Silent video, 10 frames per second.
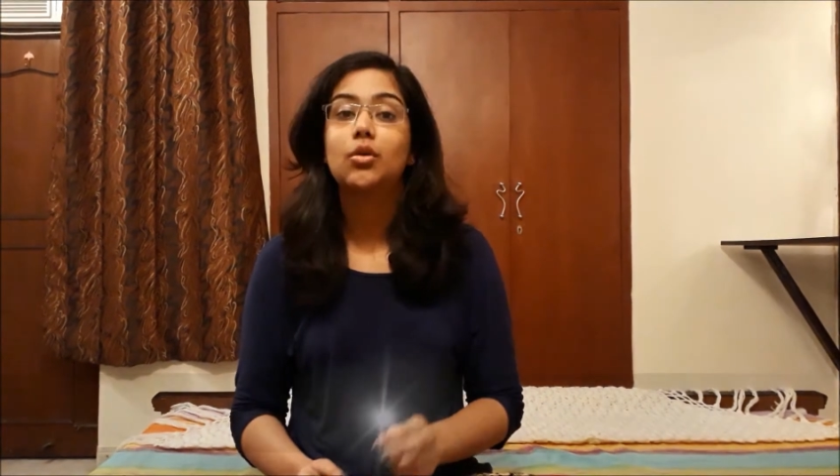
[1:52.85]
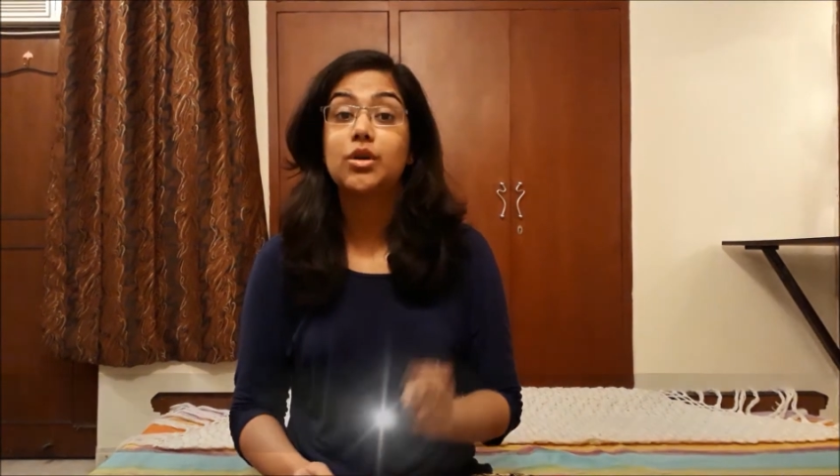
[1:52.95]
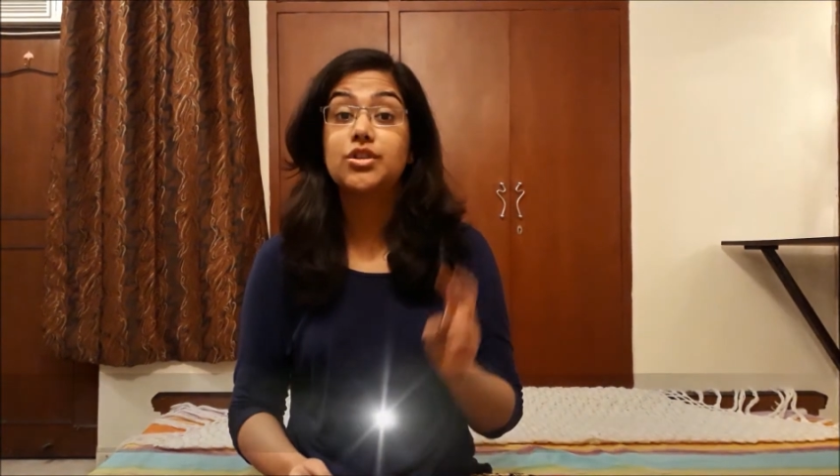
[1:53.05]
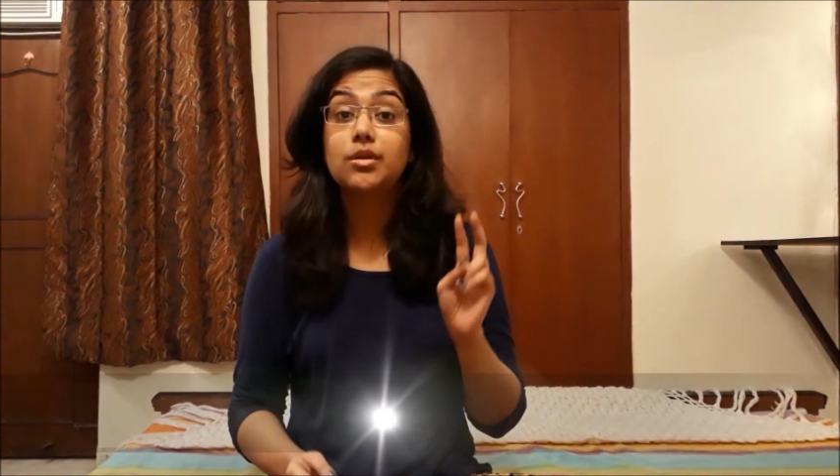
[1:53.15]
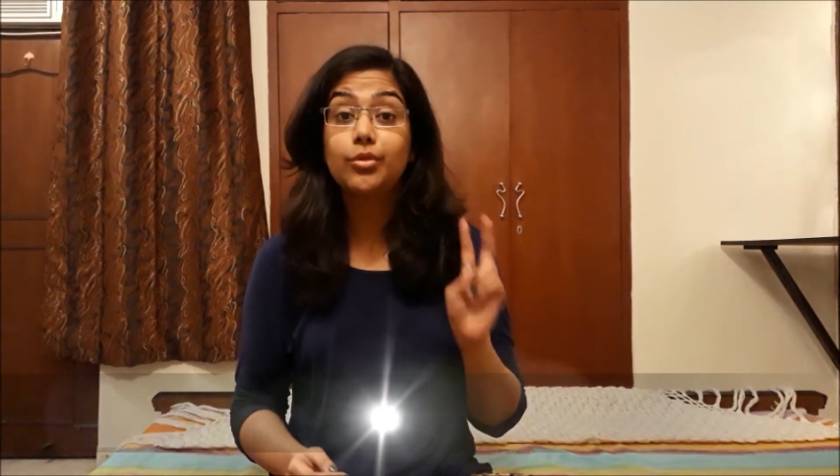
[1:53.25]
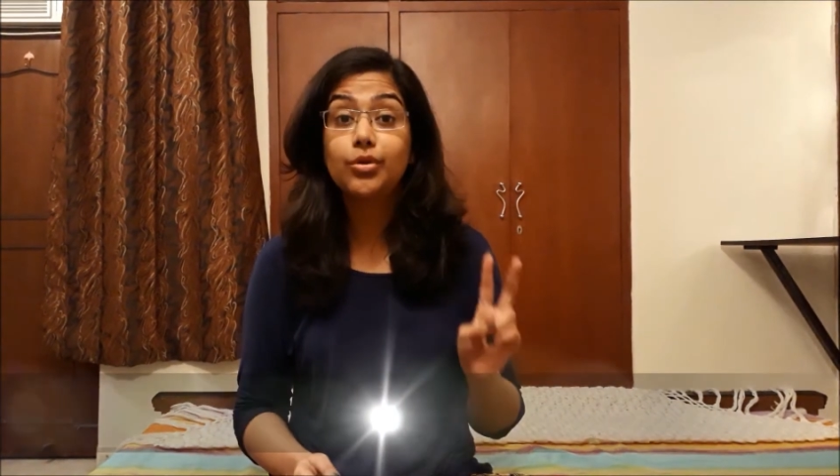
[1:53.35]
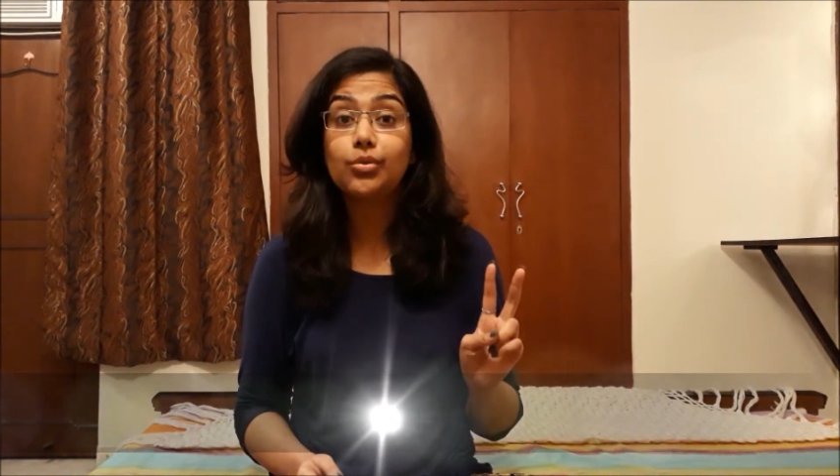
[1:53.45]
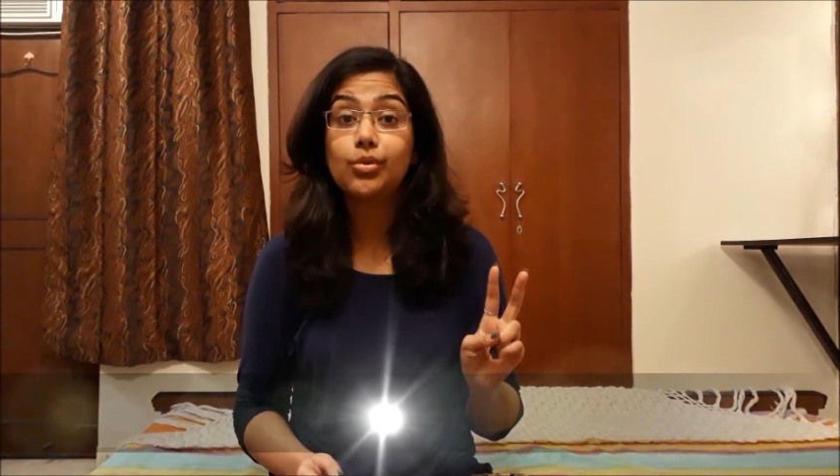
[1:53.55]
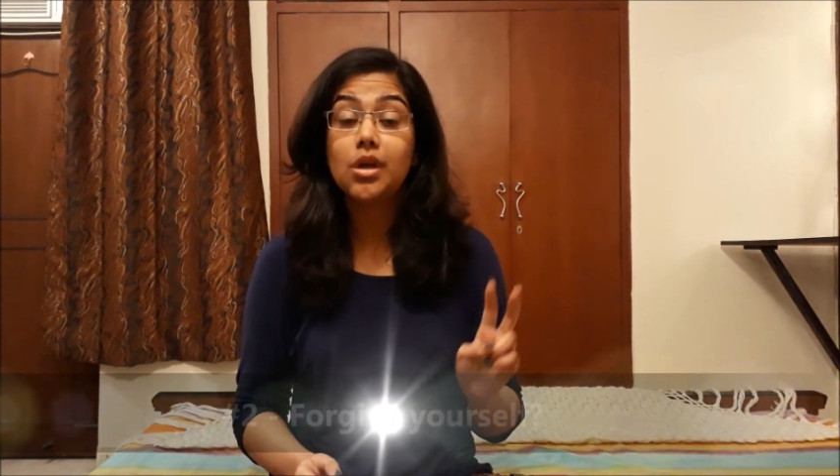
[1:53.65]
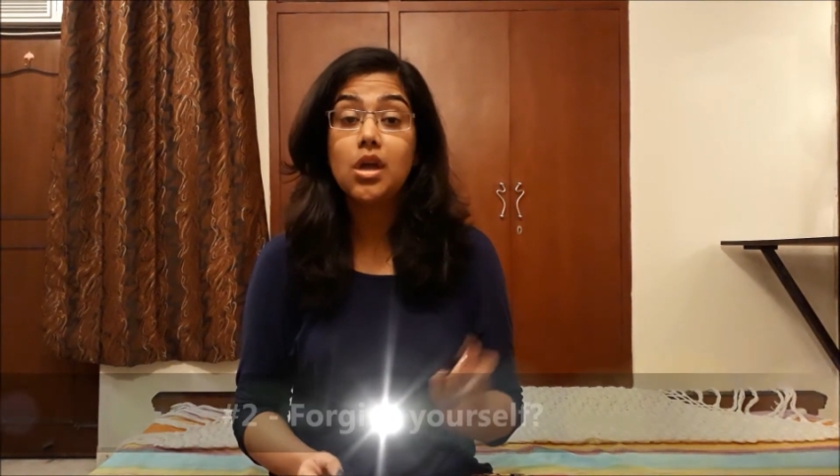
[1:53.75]
Question number
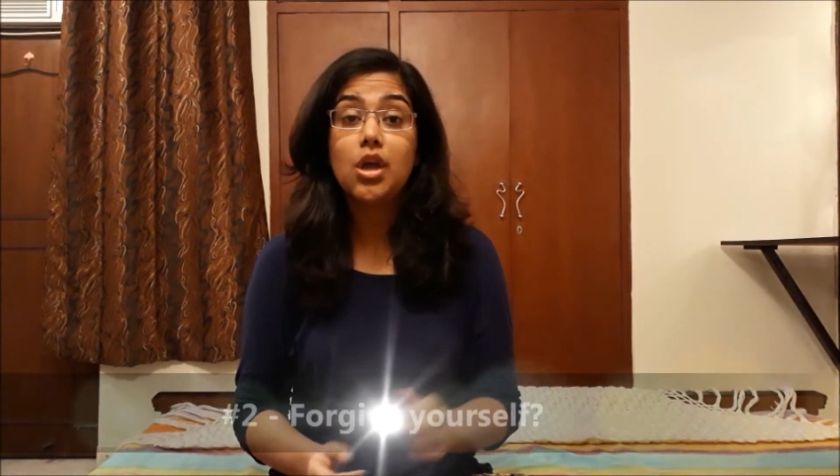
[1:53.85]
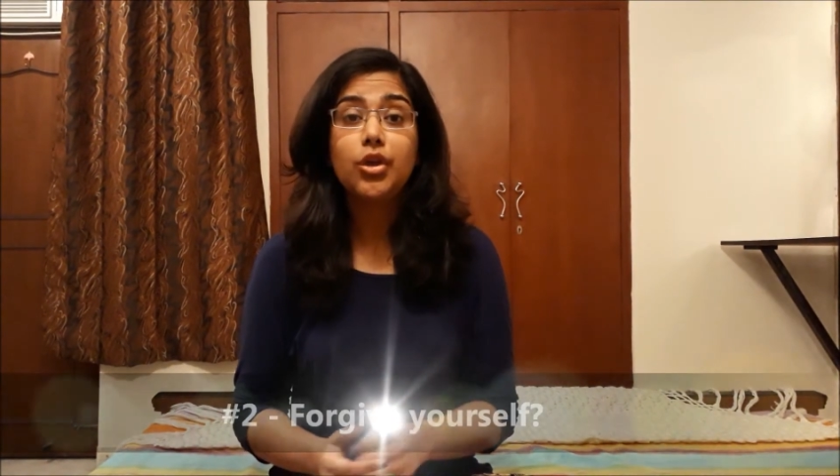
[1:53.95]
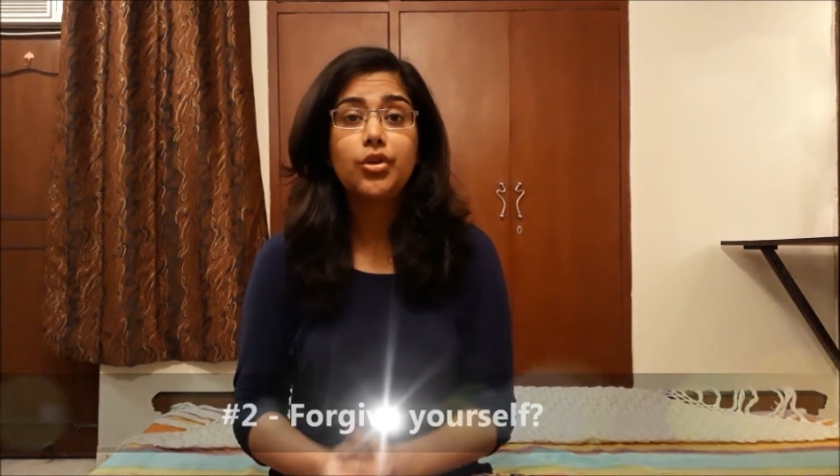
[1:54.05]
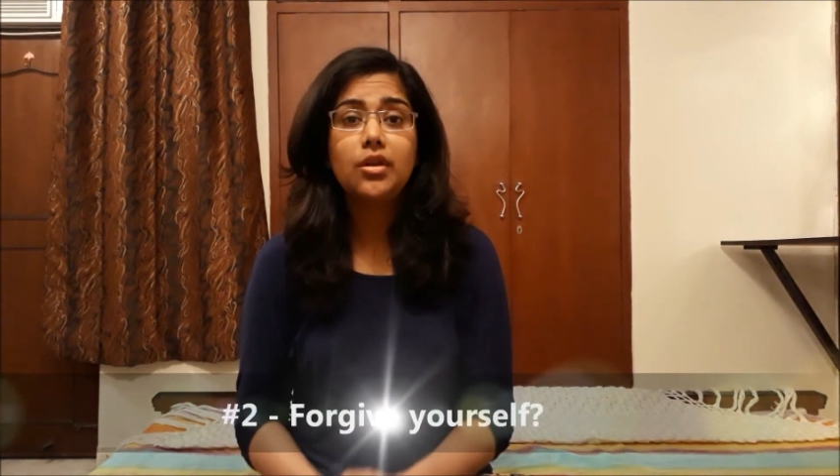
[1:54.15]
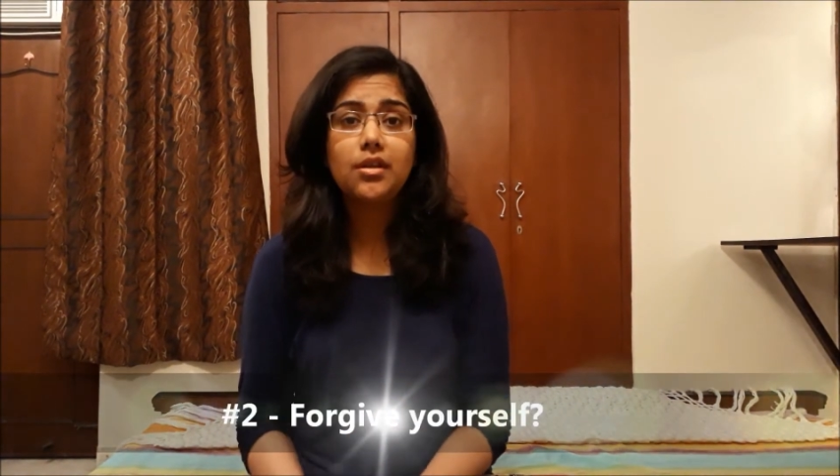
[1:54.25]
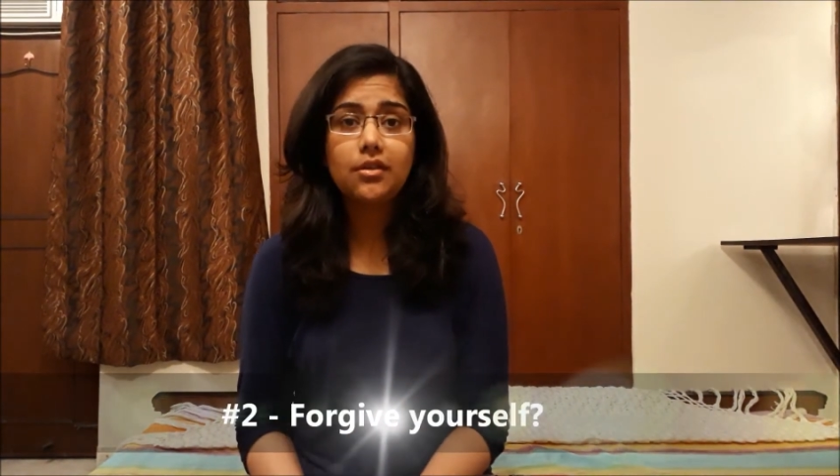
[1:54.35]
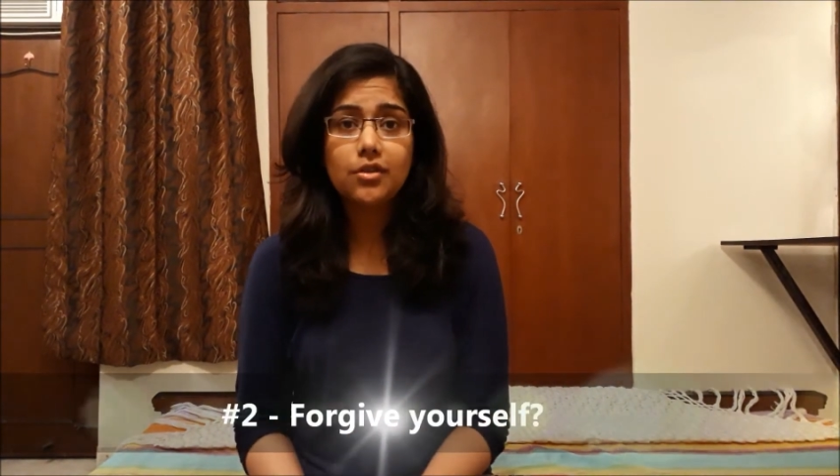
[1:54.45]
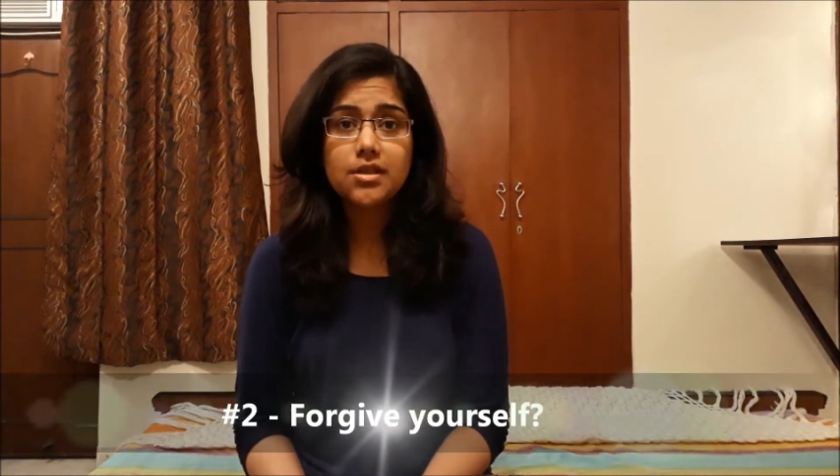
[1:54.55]
2, do you love